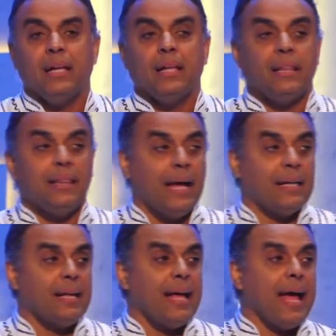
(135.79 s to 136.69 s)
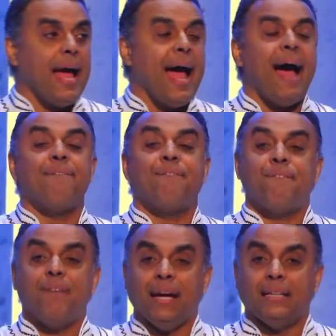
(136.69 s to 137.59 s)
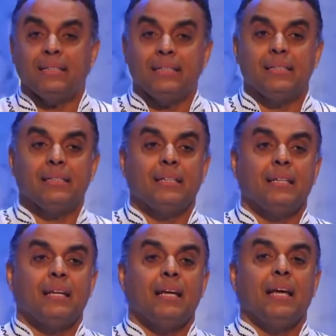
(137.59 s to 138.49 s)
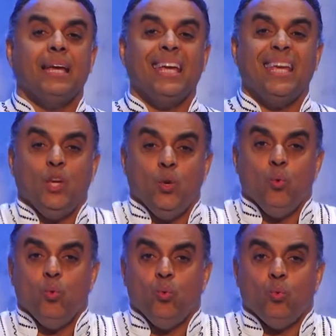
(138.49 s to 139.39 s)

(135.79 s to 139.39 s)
that affects you.